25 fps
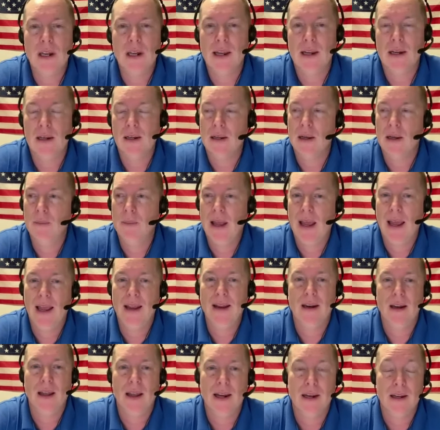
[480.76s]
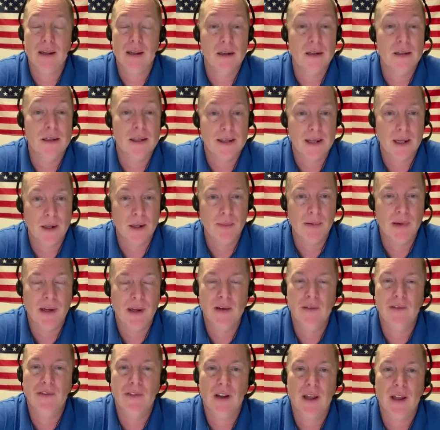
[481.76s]
liked hang gliding and
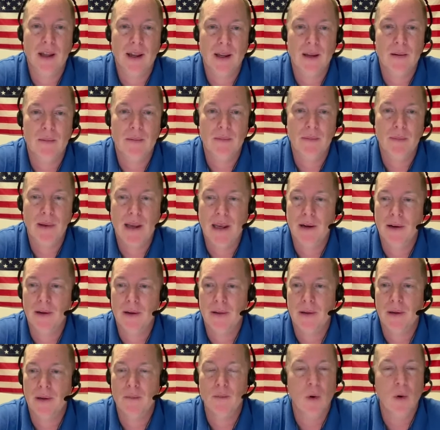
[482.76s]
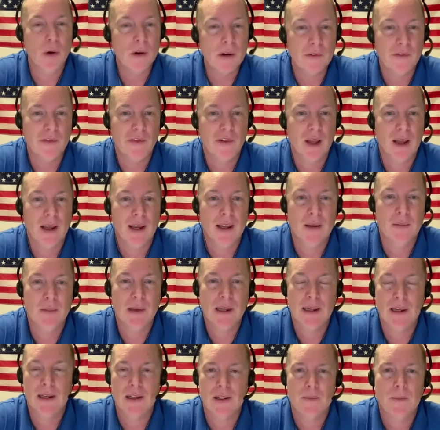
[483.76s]
sailplane flying better than motor flying
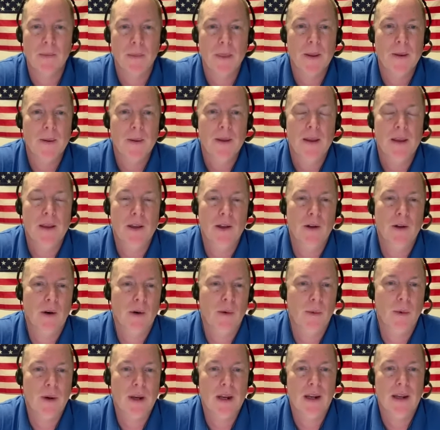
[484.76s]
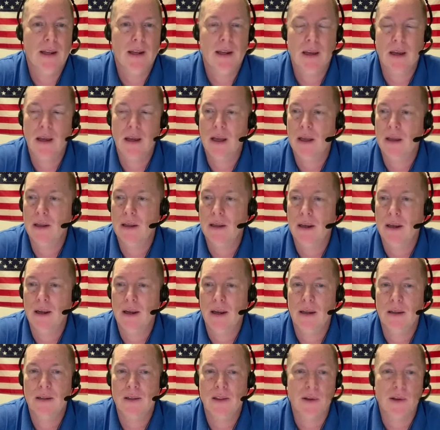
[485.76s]
because you don't really
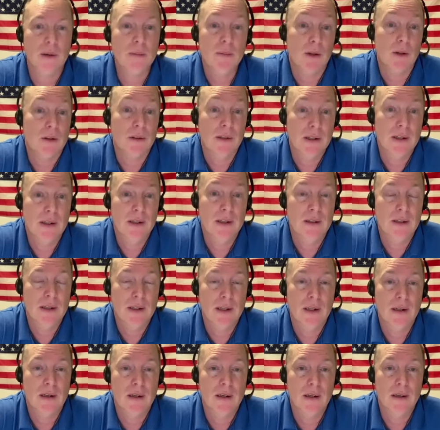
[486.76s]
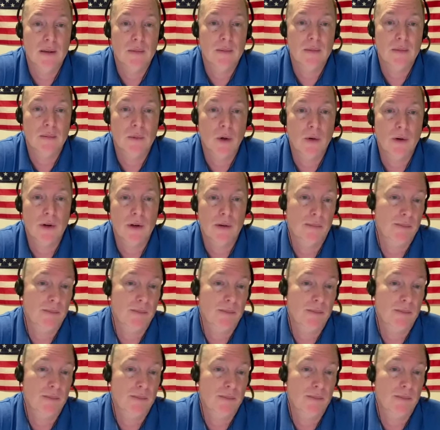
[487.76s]
thermal in motor